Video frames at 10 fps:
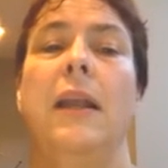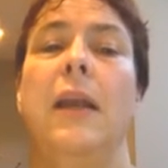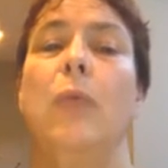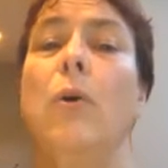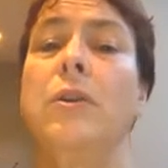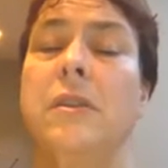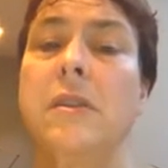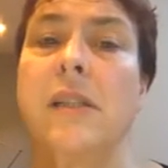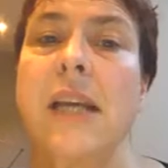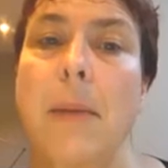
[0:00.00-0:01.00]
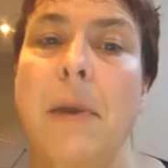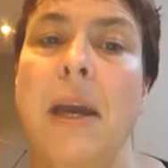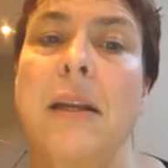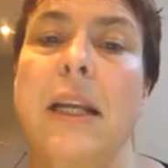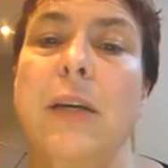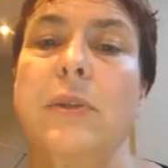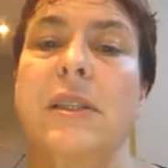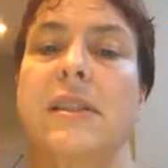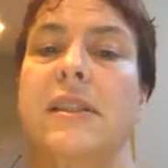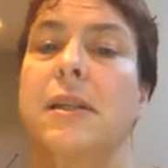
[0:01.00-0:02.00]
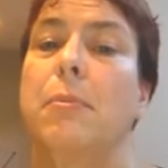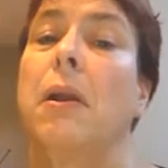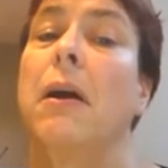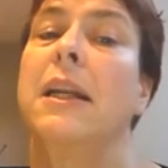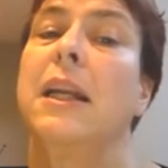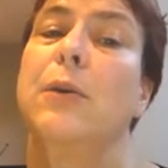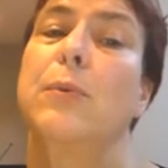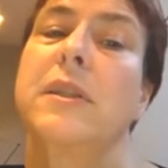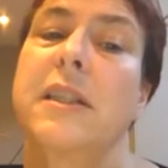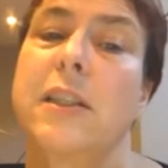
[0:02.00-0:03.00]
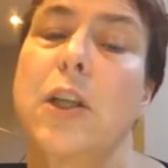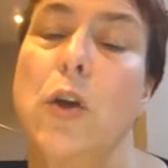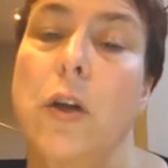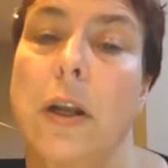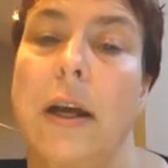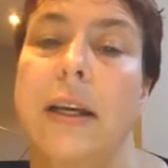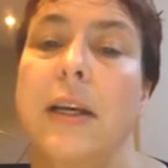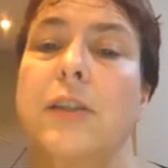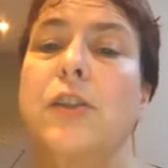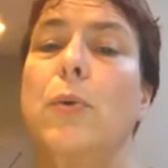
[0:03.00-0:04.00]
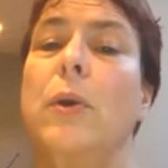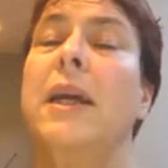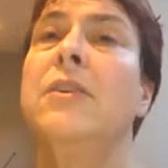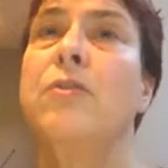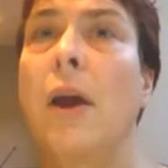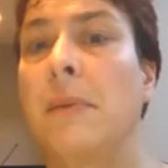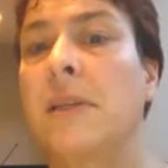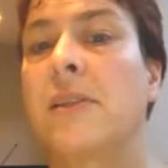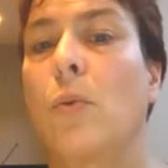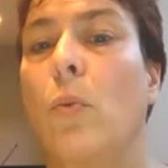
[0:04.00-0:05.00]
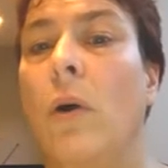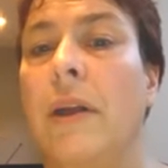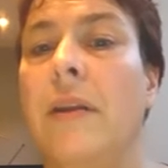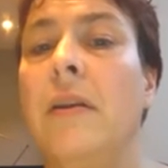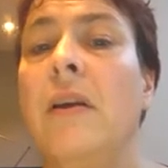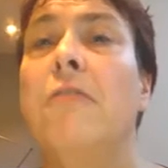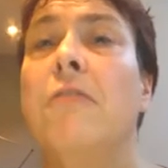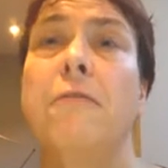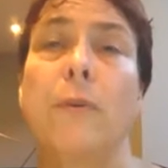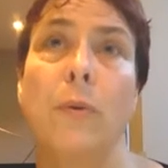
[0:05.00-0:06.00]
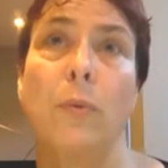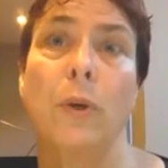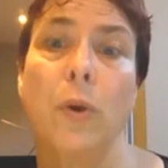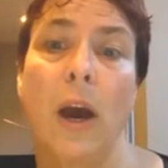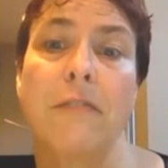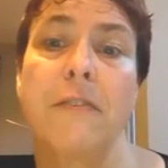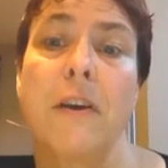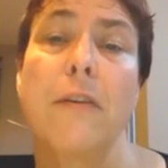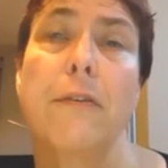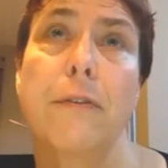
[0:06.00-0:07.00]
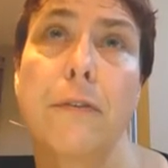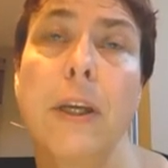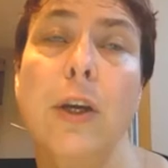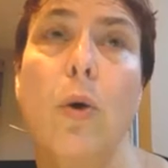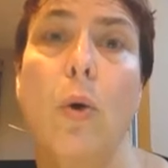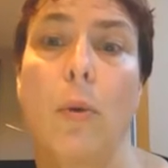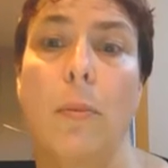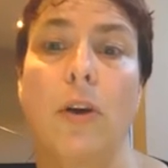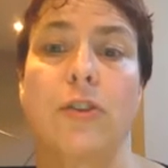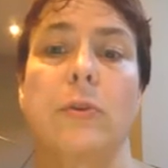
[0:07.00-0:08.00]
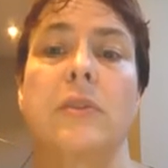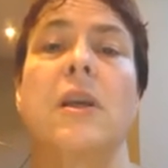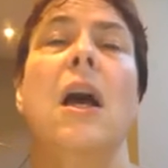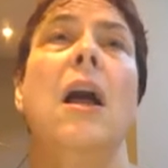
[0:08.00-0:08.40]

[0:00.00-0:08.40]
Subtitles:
Now, what does the MA in Linguistics and Applied Linguistics look like? So in trimester 1, you have 3 core modules: